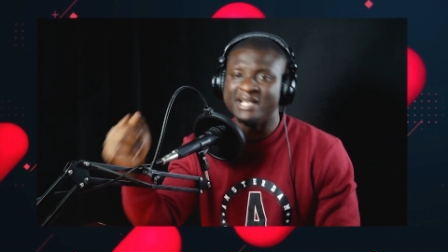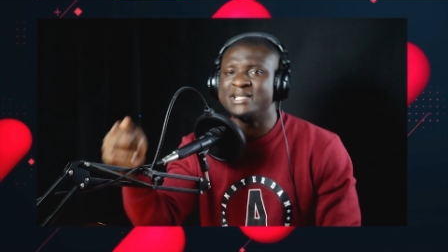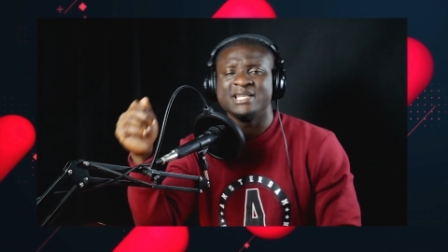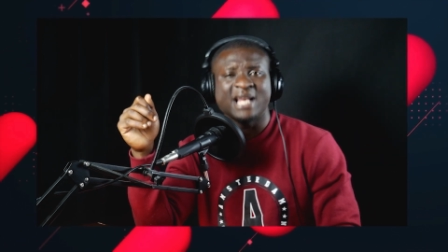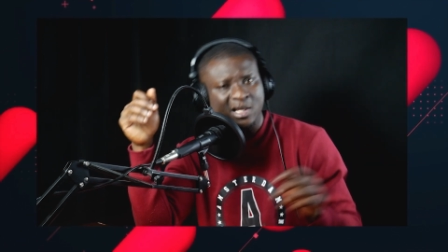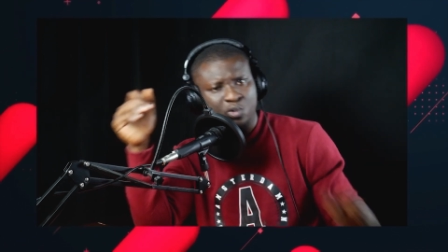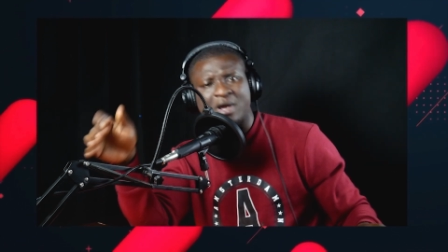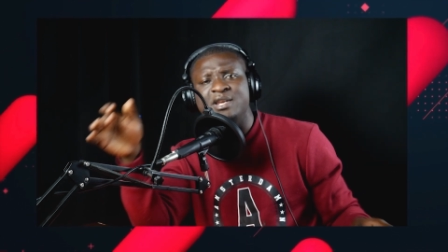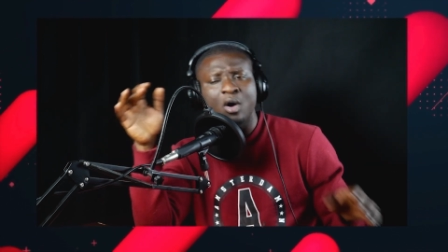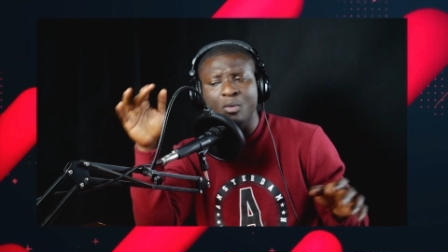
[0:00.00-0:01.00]
That's
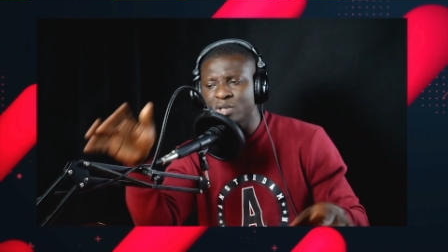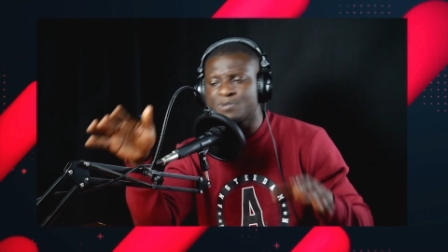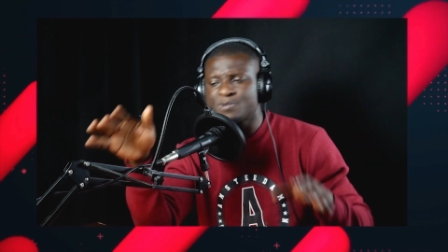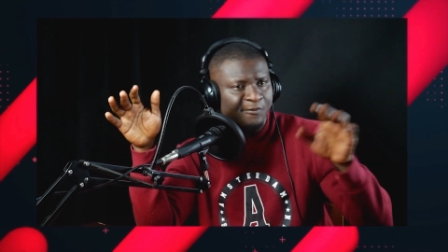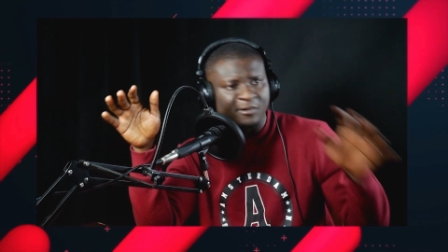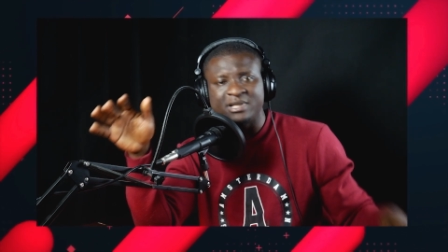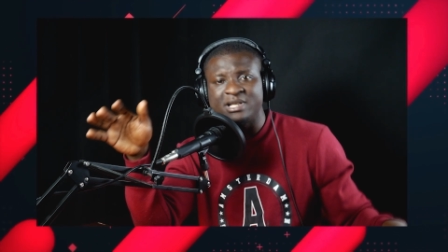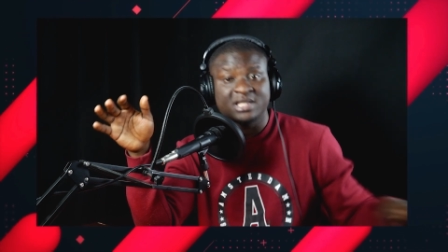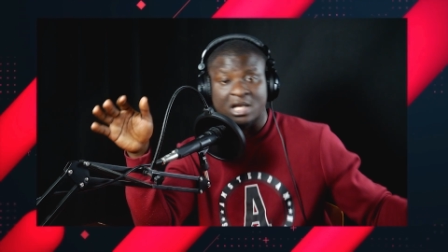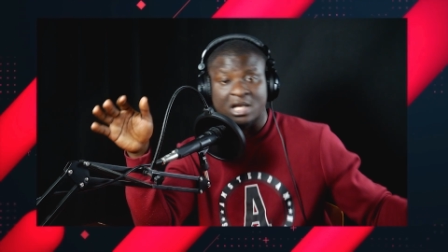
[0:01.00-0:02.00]
why they always fall for
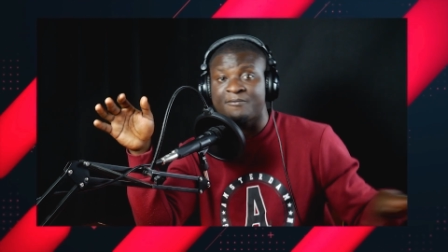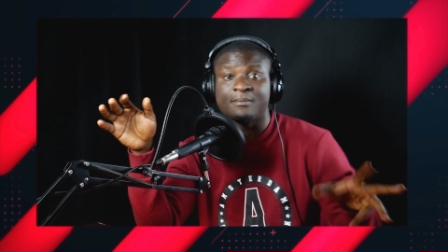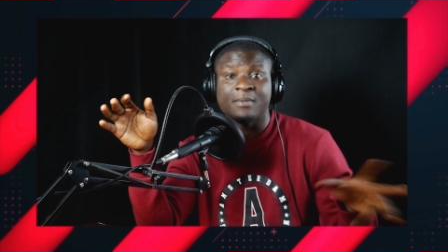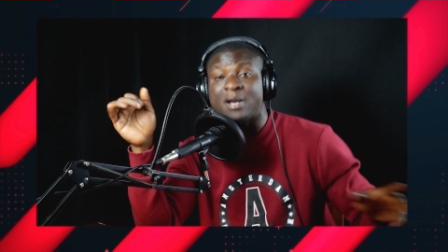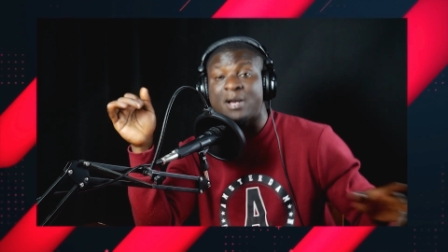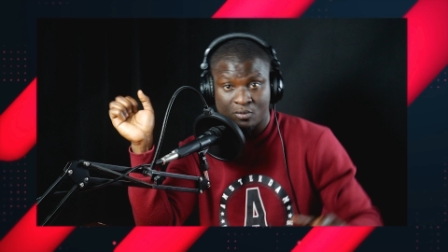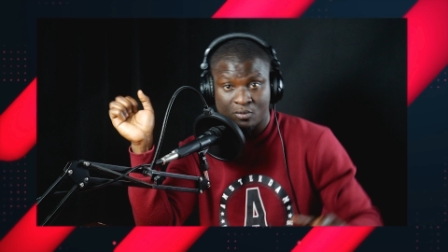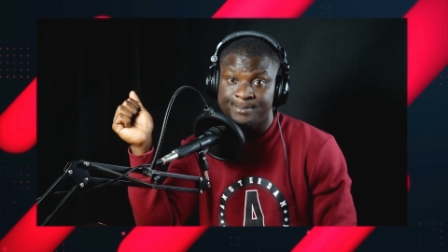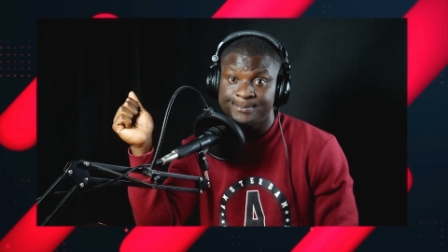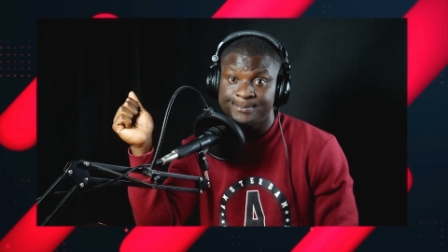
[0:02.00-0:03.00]
this kind of member no.
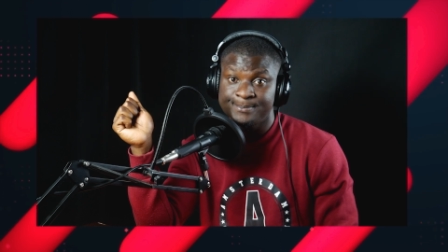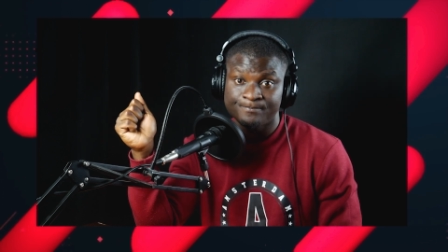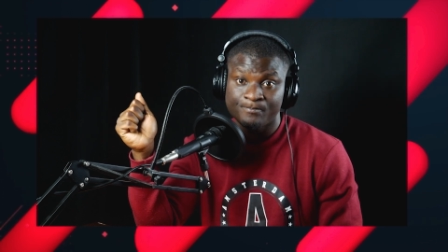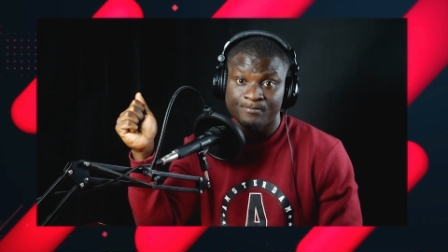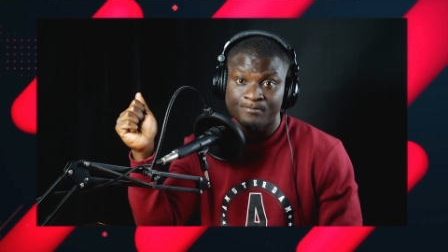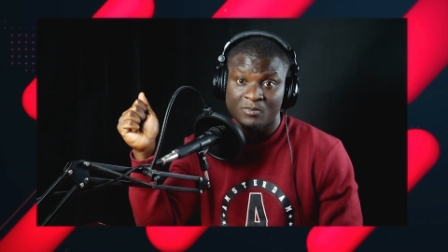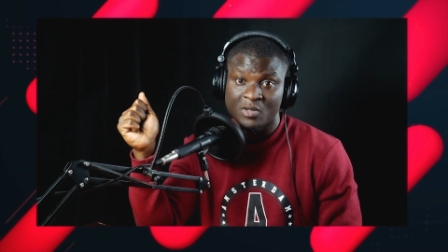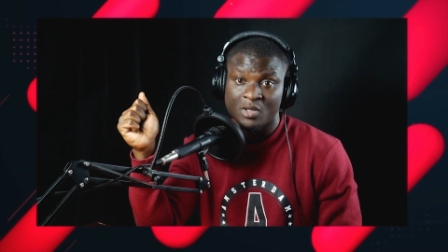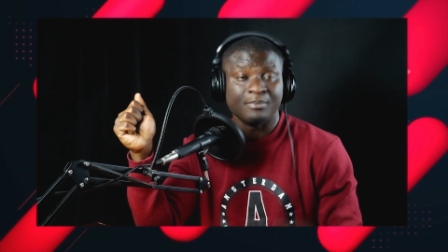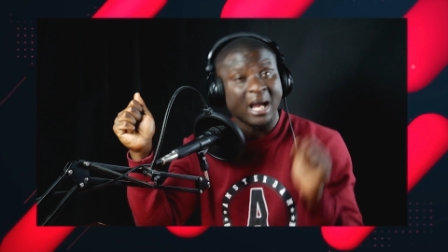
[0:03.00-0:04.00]

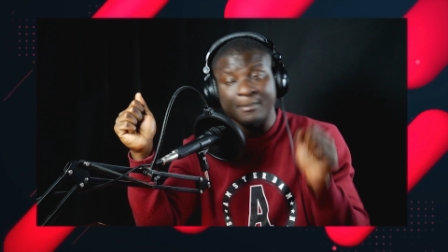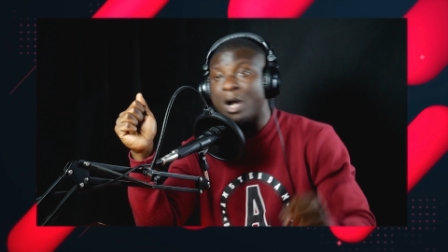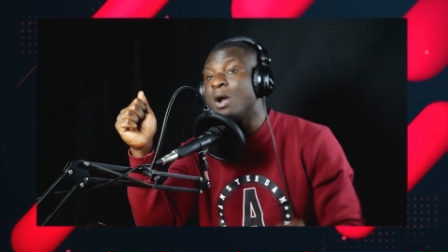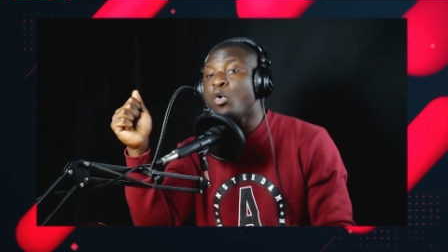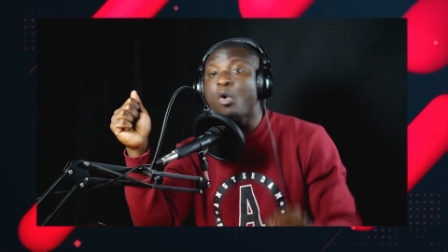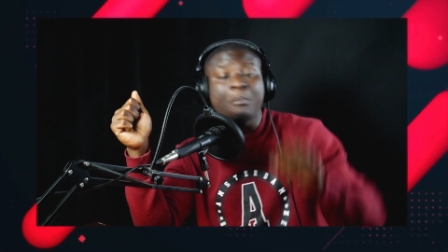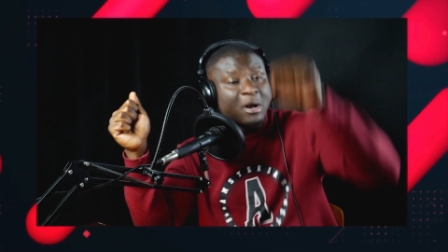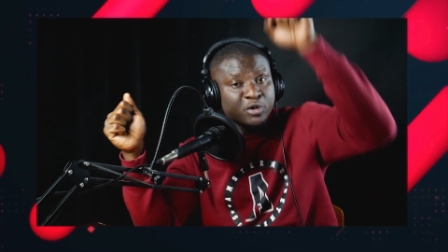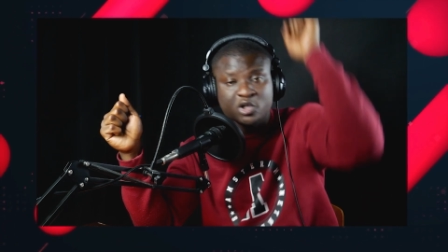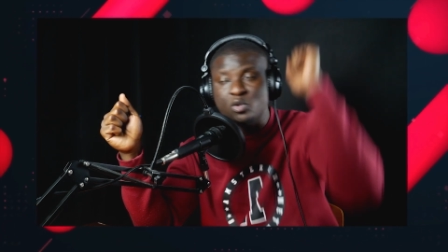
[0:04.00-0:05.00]
Bema
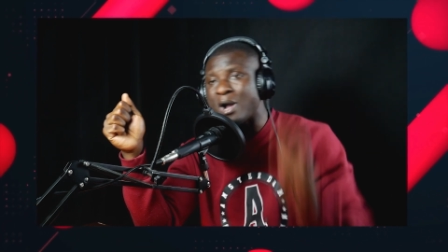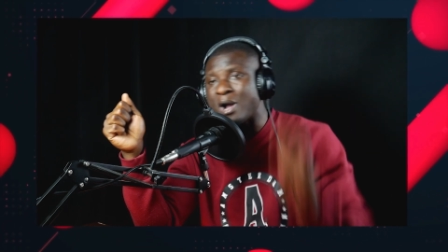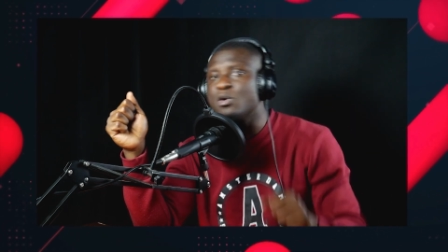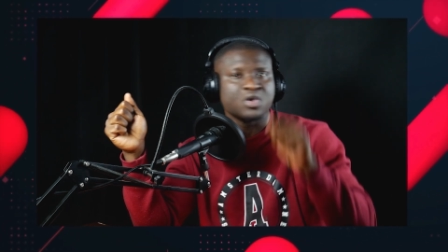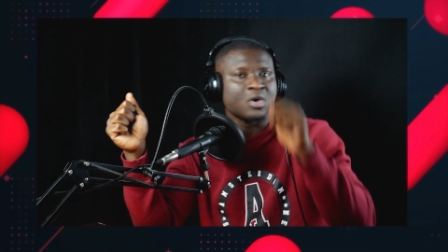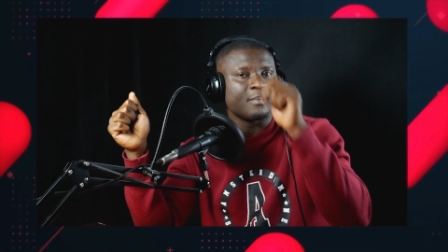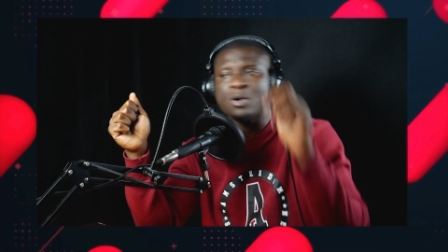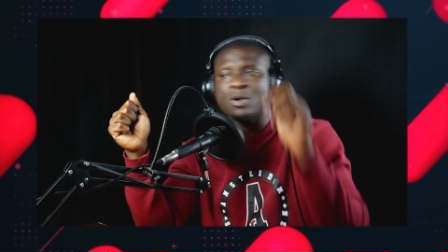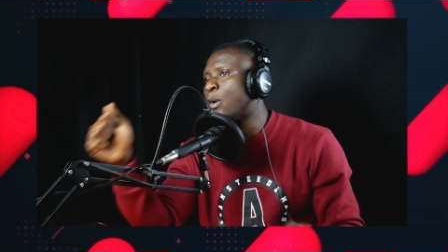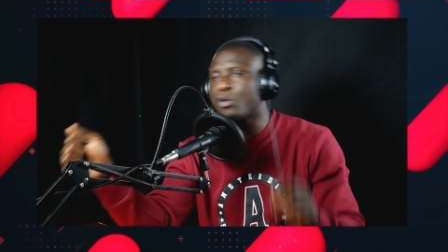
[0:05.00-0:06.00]
obechua ye odi
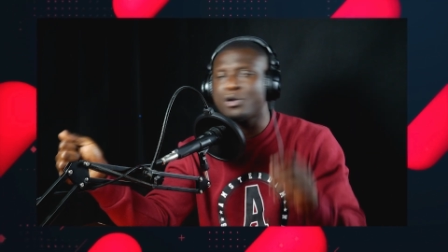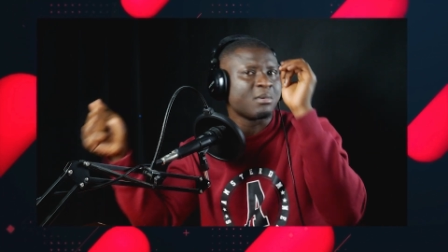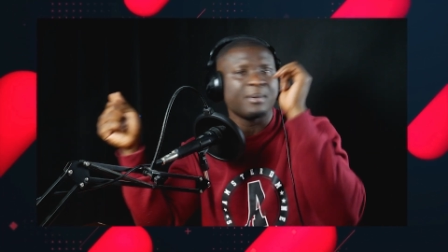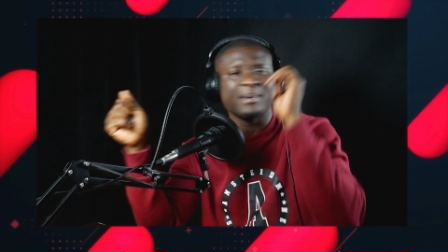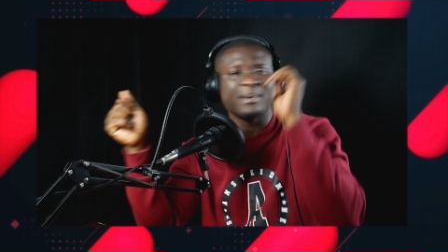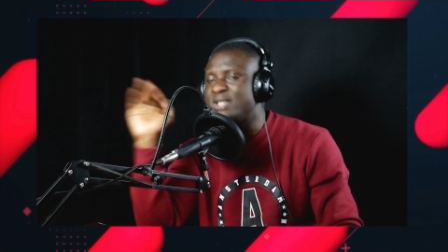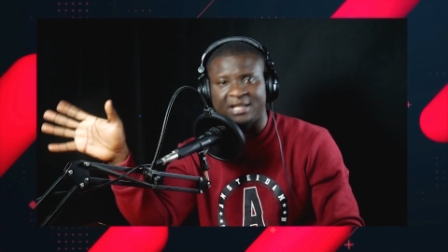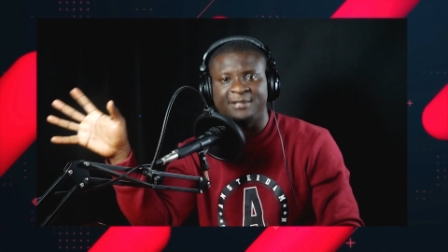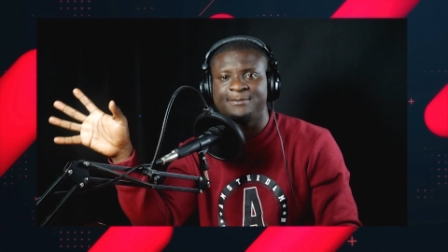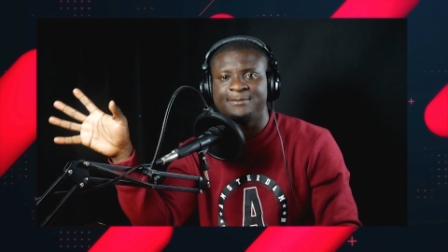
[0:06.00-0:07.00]
obe obahori no obe ni
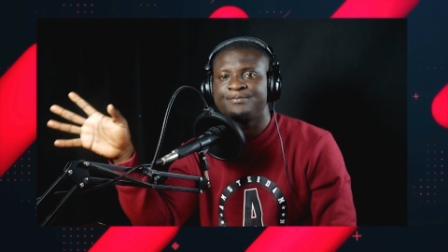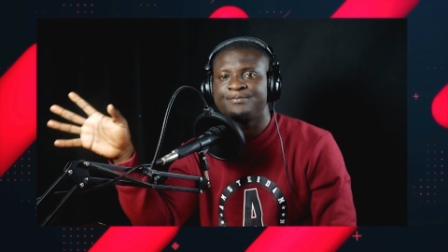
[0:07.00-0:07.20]
den